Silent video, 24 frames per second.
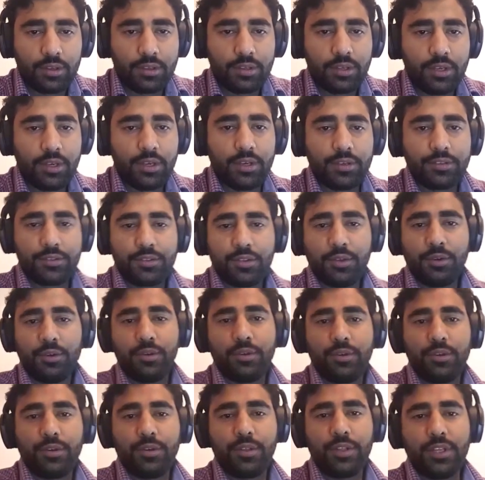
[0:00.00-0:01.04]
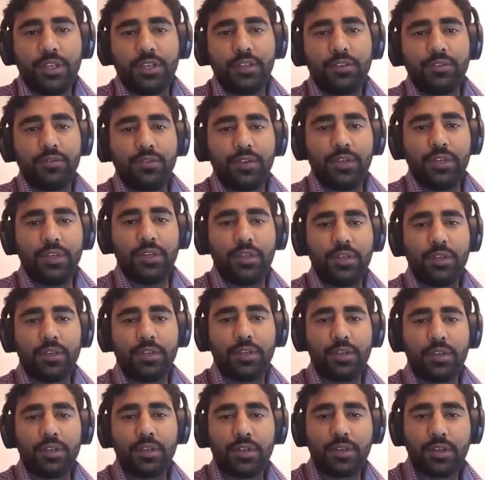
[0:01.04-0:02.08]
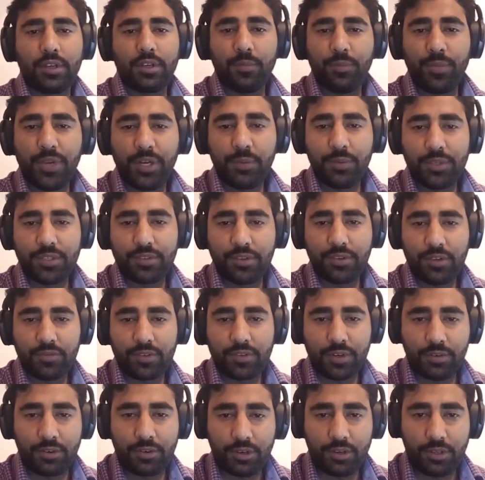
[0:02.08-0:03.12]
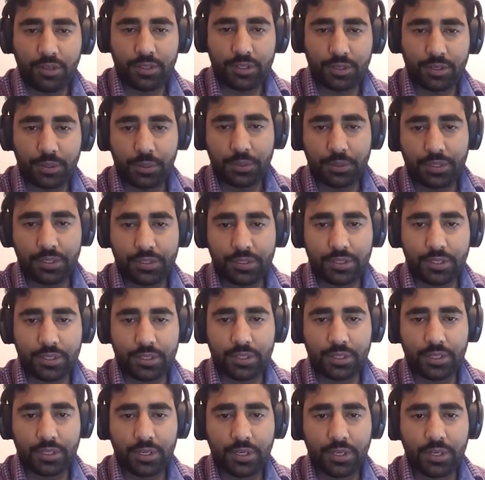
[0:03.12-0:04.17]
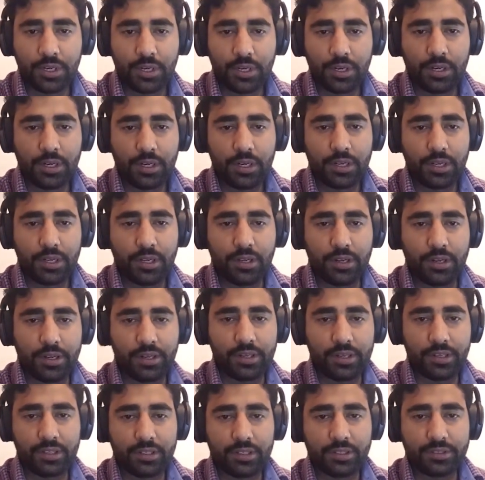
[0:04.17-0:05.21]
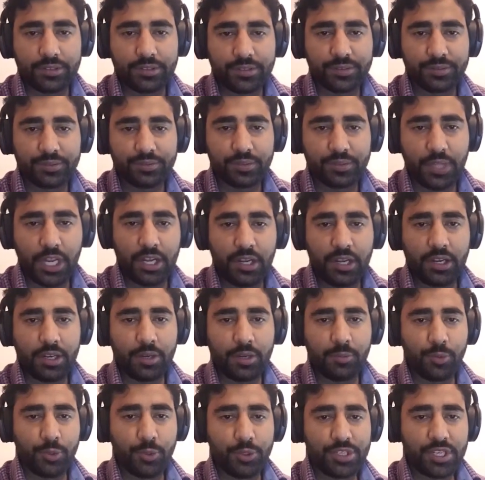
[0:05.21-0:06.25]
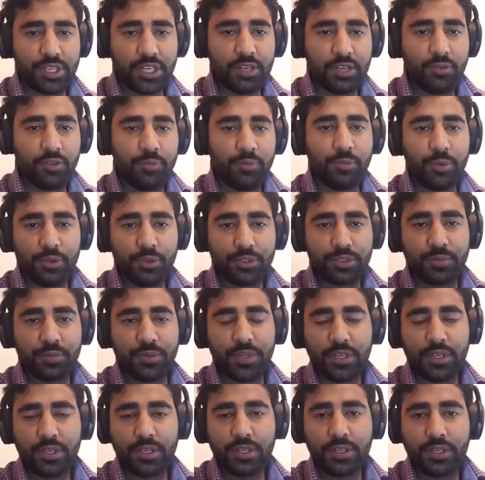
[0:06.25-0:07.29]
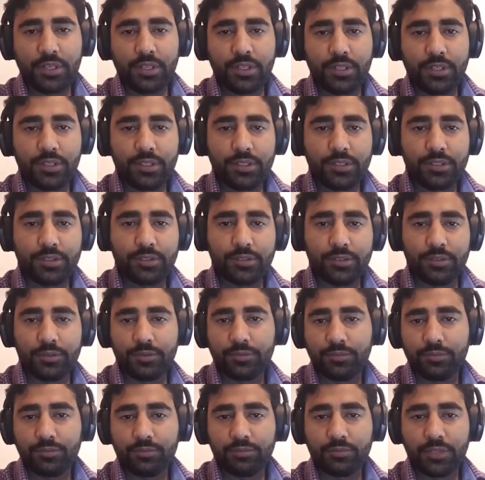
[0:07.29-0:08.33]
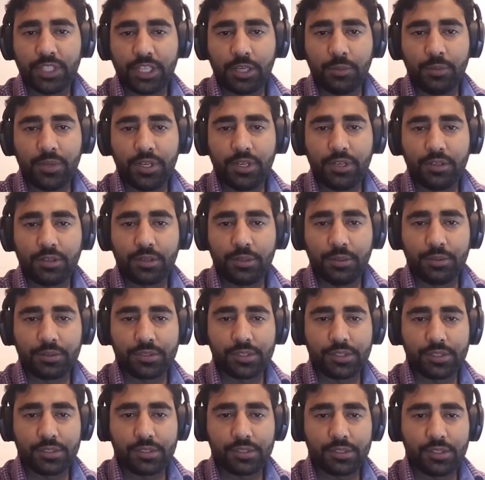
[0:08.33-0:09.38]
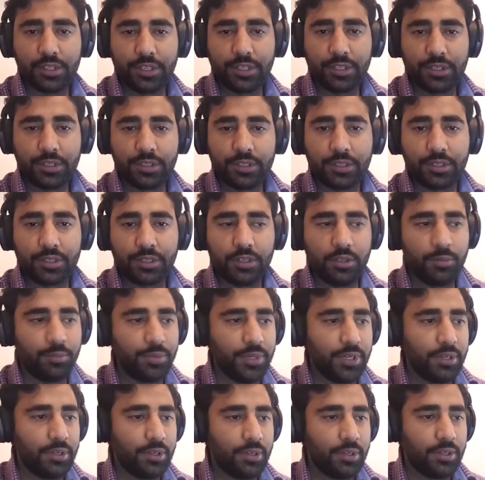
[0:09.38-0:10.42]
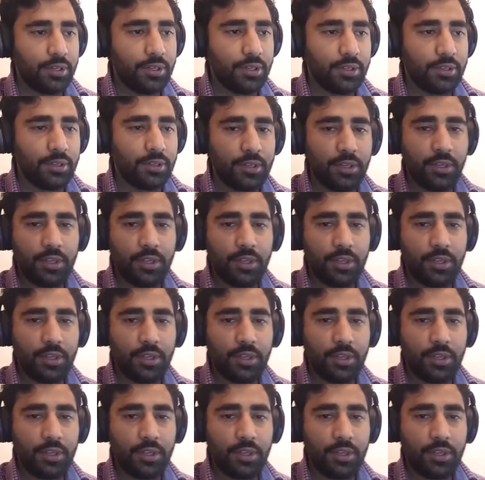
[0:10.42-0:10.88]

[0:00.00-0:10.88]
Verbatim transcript: Yeah, so I think we pretty much we have covered all the questions here. Uh, uh, Pooja, I will post my oh, recommended courses later in the group. And uh,